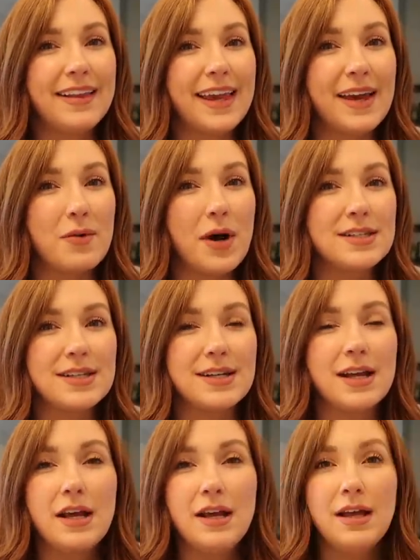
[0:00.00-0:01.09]
like it wasn't
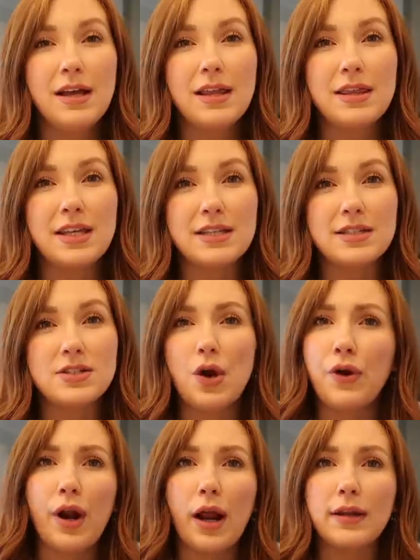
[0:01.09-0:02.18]
this, no,
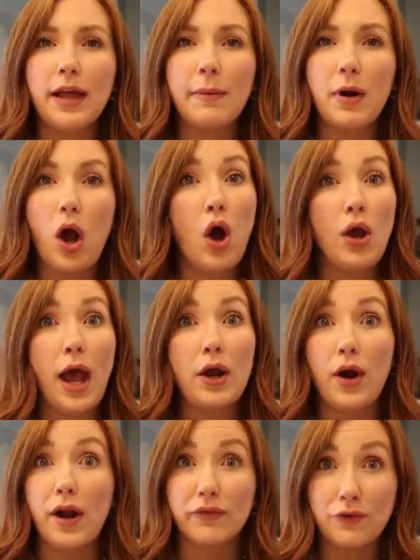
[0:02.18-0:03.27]
you're not in labor. Oh yeah,
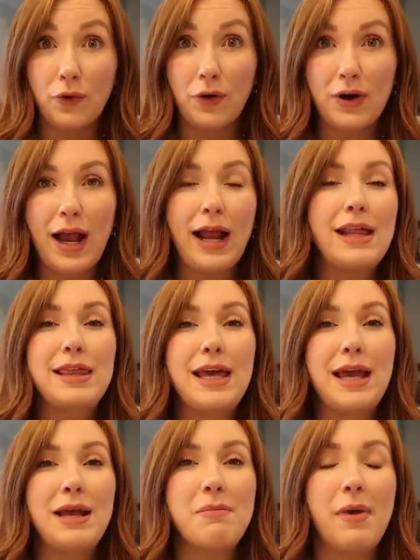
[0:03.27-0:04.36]
you're at a four kind of
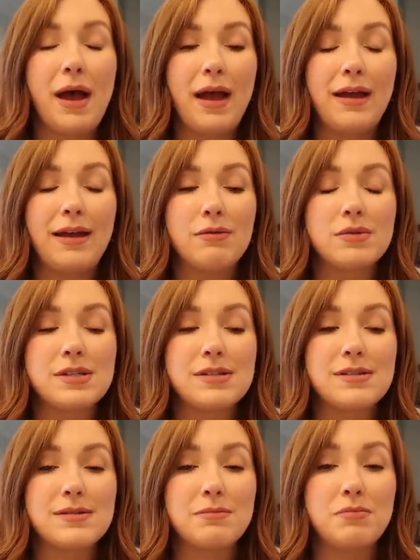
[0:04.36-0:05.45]
thing, but it
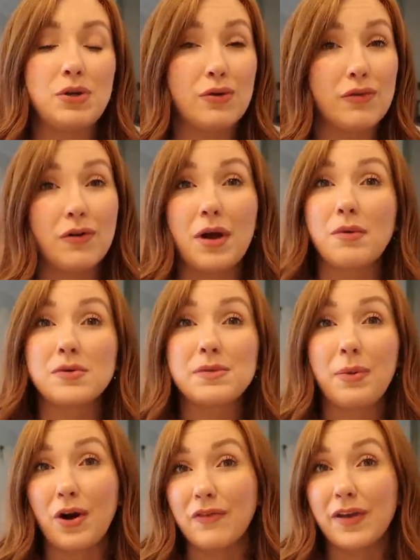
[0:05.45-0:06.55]
was beautiful. It was
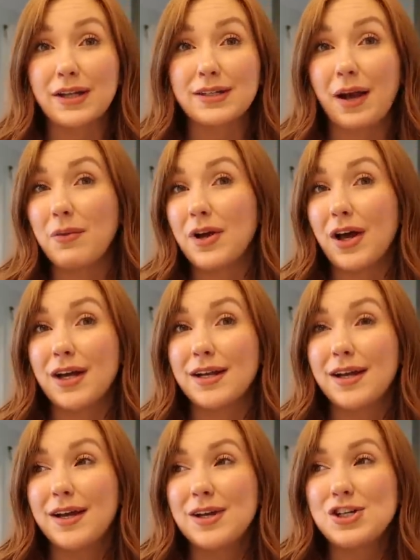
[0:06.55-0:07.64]
perfect. I would not
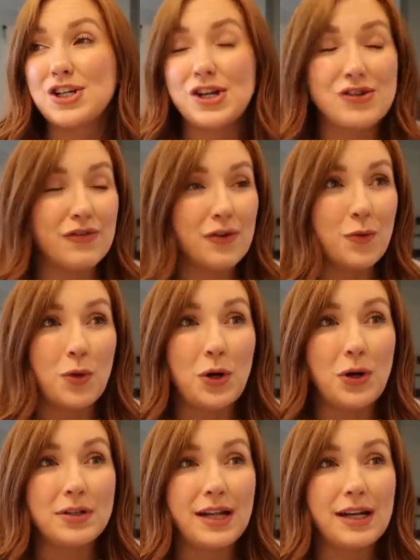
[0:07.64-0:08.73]
change it for the
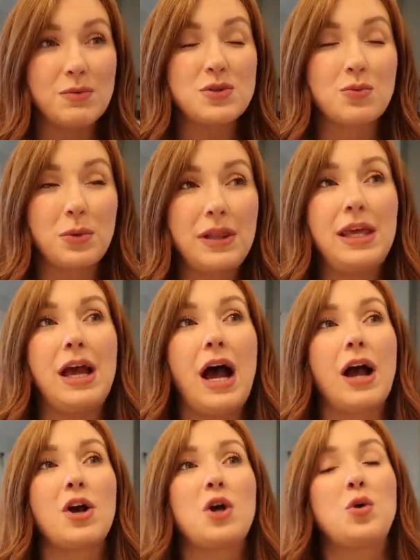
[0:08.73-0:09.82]
world. And it was really
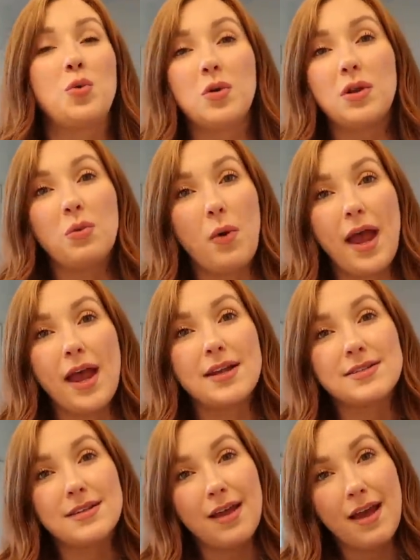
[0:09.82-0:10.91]
a cool way
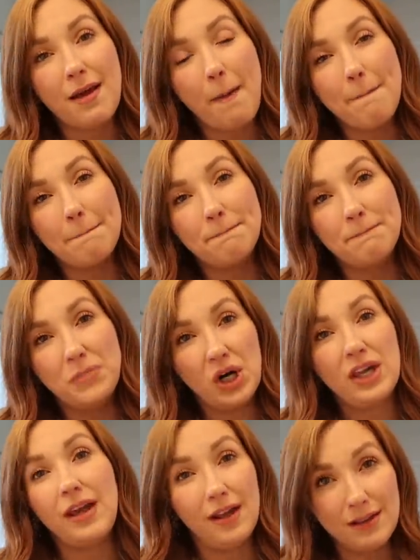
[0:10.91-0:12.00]
to like
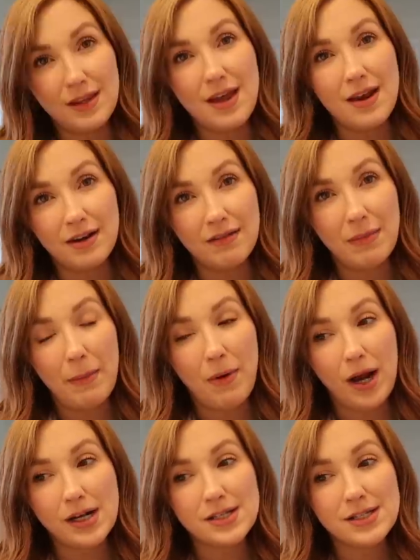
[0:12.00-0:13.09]
book in the end of my
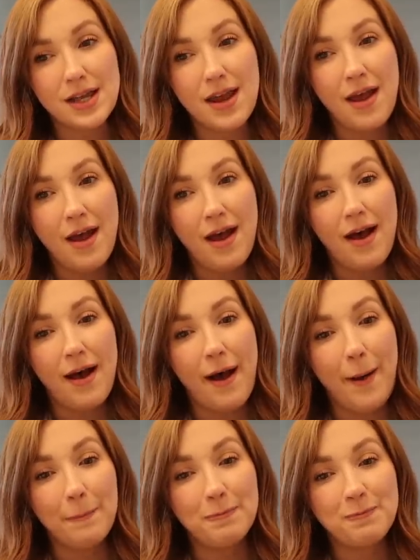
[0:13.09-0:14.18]
pregnancy.
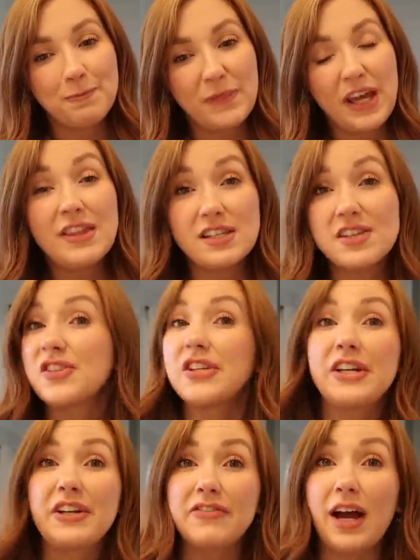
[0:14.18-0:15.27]
Um, this is
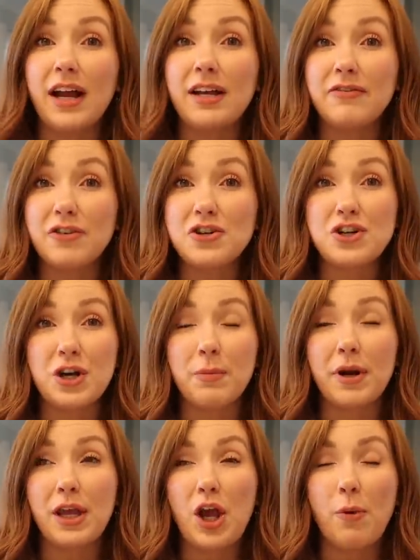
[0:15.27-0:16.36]
solidified for sure
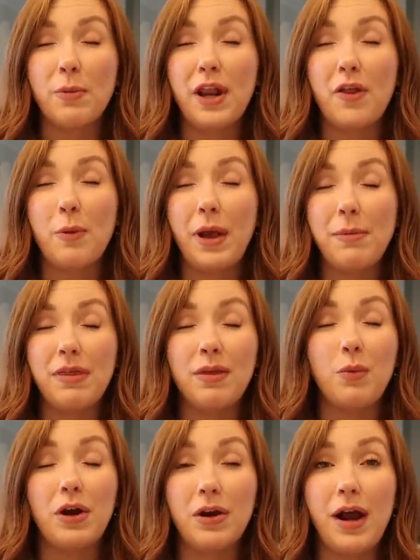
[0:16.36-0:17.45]
bringing home another baby that
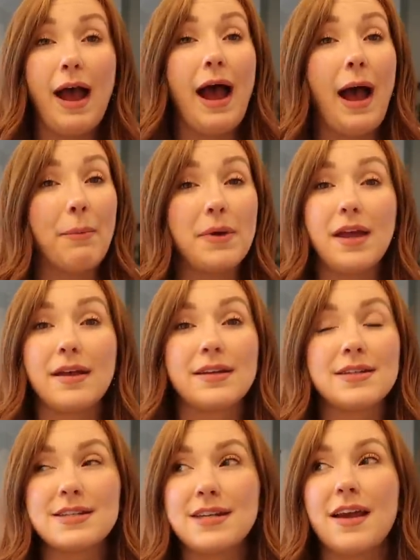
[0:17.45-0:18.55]
we are happy and
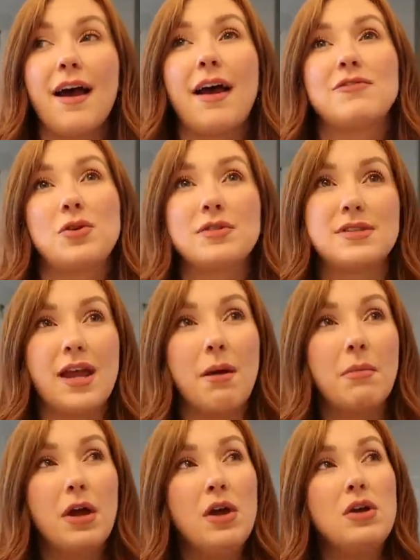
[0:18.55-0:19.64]
content. I've told
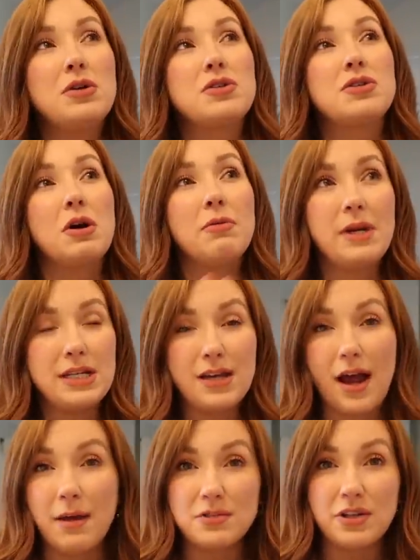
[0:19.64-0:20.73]
Sam so many
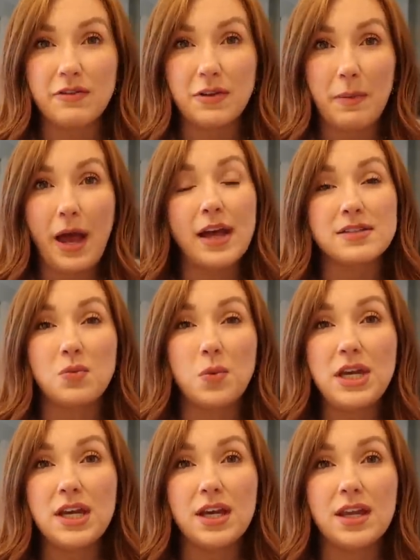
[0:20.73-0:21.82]
times over the past
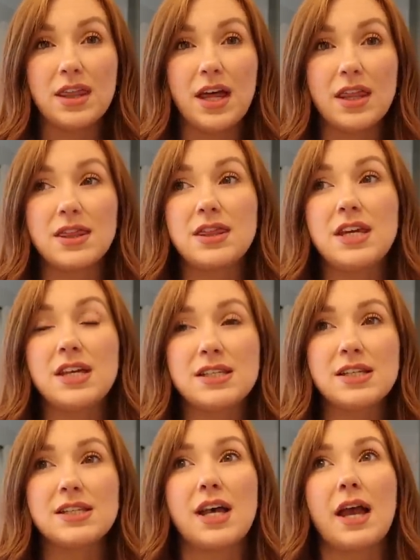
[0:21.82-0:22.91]
week that this
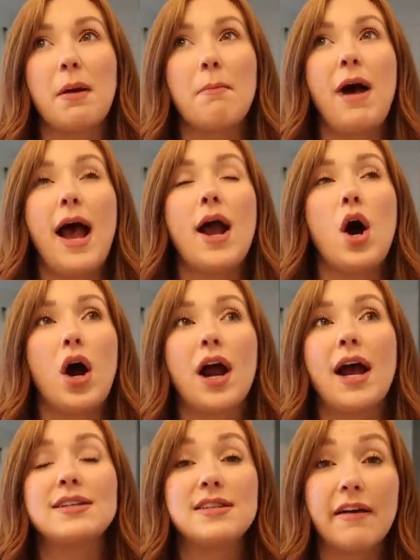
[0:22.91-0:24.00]
is like my heart
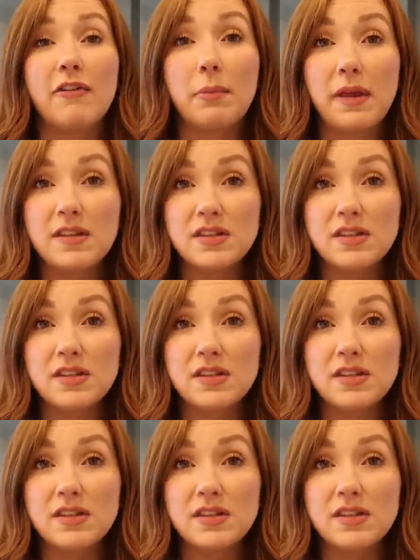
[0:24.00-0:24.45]
has never been